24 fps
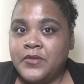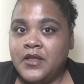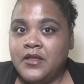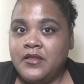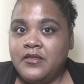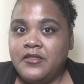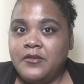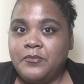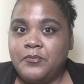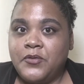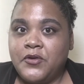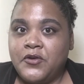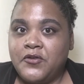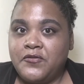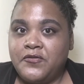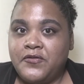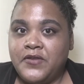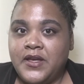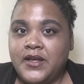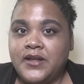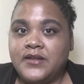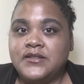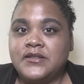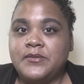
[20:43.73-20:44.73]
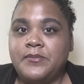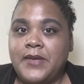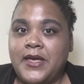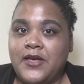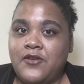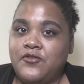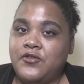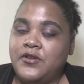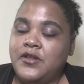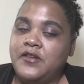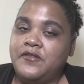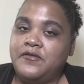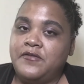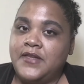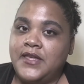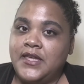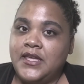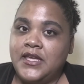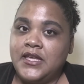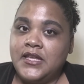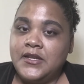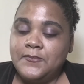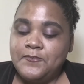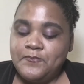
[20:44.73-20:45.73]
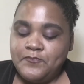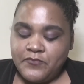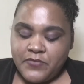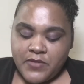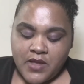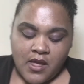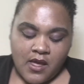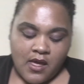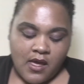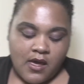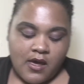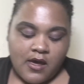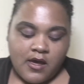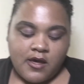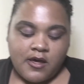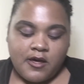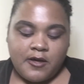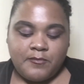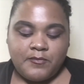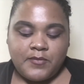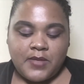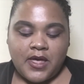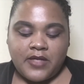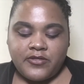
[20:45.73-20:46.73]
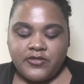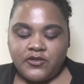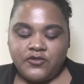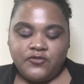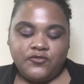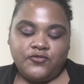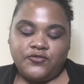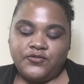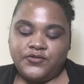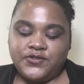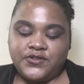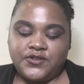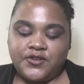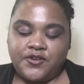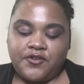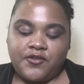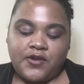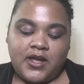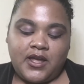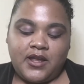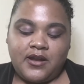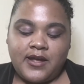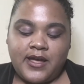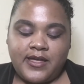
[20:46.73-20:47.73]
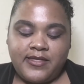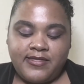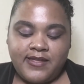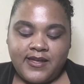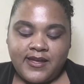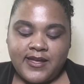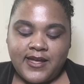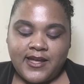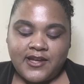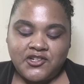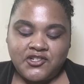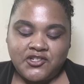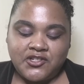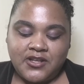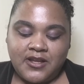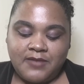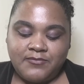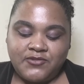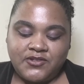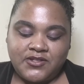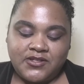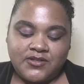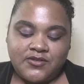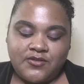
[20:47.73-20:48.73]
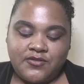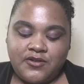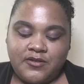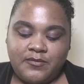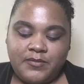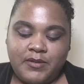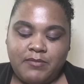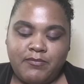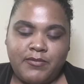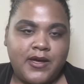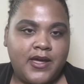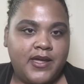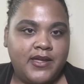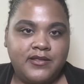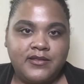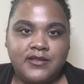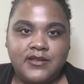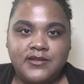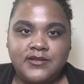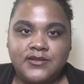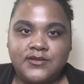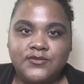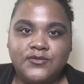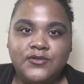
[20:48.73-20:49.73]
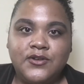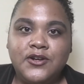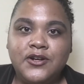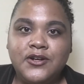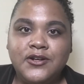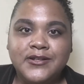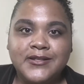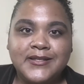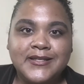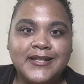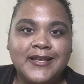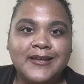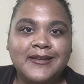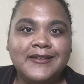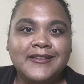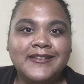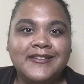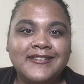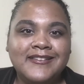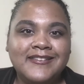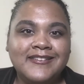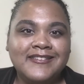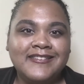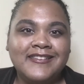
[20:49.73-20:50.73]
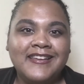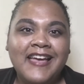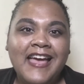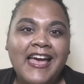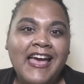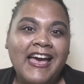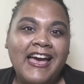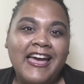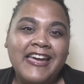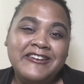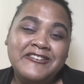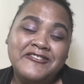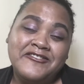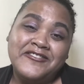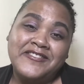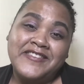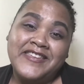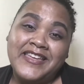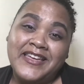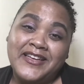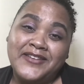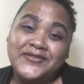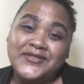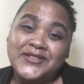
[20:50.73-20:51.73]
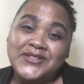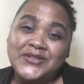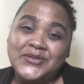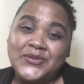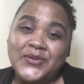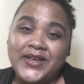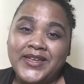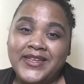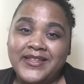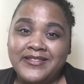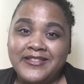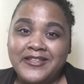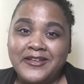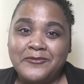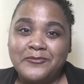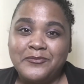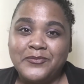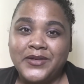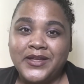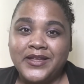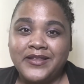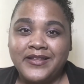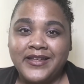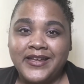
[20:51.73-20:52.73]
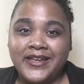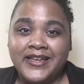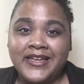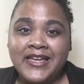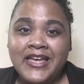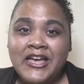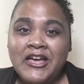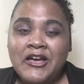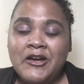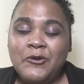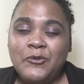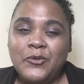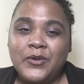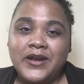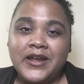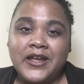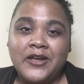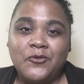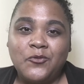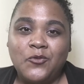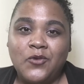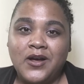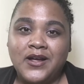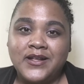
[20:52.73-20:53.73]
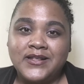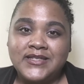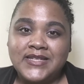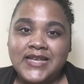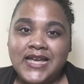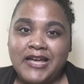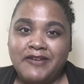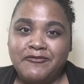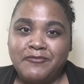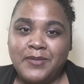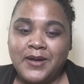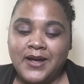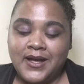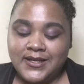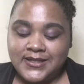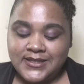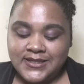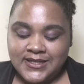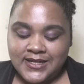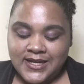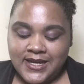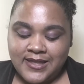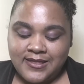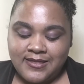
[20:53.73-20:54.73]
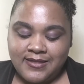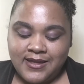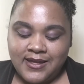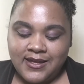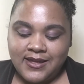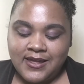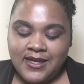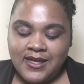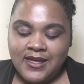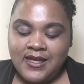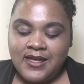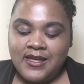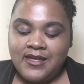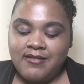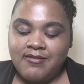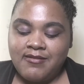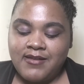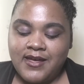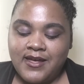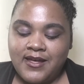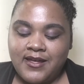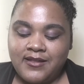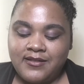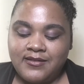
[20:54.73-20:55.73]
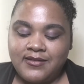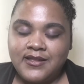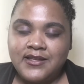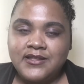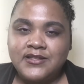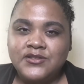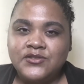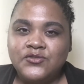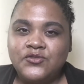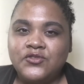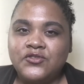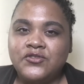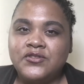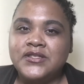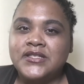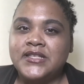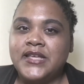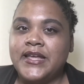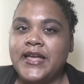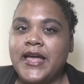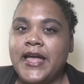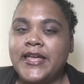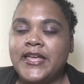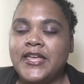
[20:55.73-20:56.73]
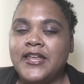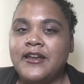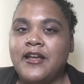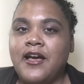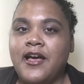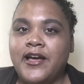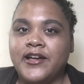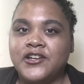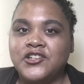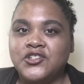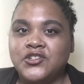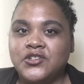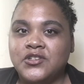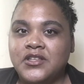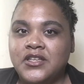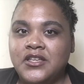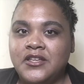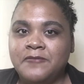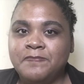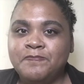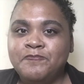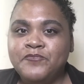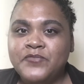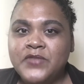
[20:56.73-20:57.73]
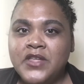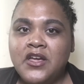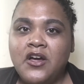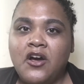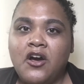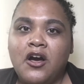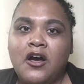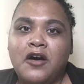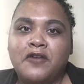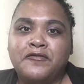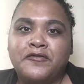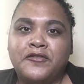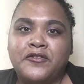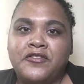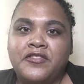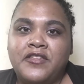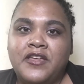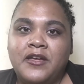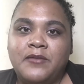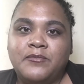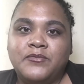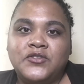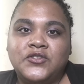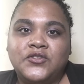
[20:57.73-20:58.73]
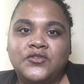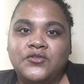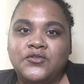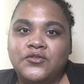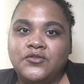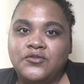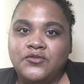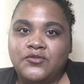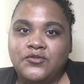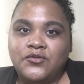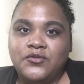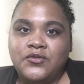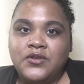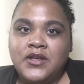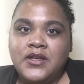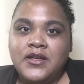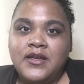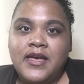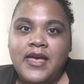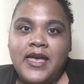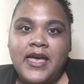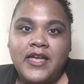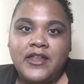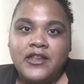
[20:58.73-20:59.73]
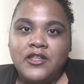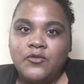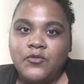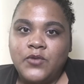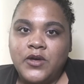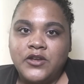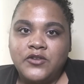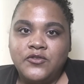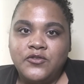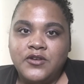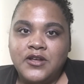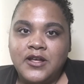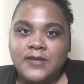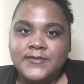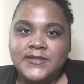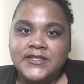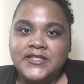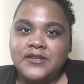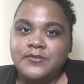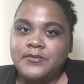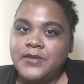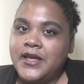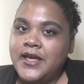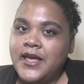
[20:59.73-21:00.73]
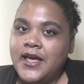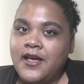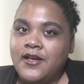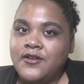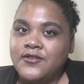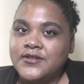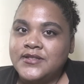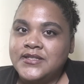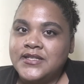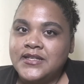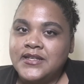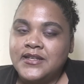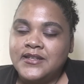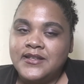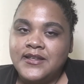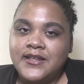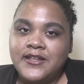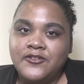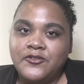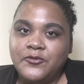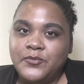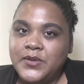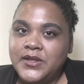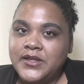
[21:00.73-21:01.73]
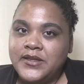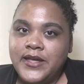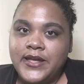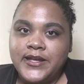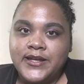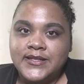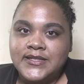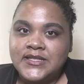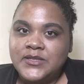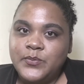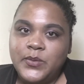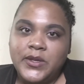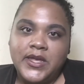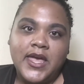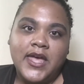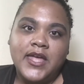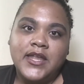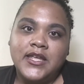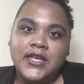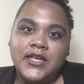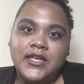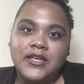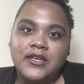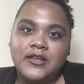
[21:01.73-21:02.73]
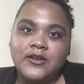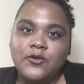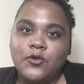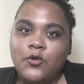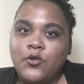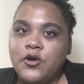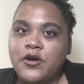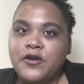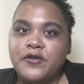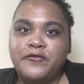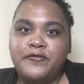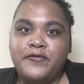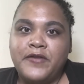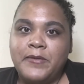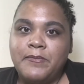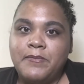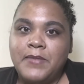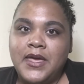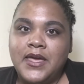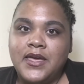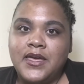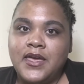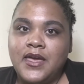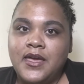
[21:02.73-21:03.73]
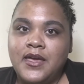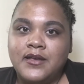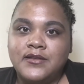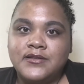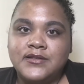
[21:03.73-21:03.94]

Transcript: the perfect amount of heat. And the noodles are great. I think actually I'm just going to be buying these noodles. I know they have soy in them, but like when I want to have pasta, I think that these noodles, like I can actually offer them to anyone who comes to my house, and it'll be like a spaghetti, or if I'm making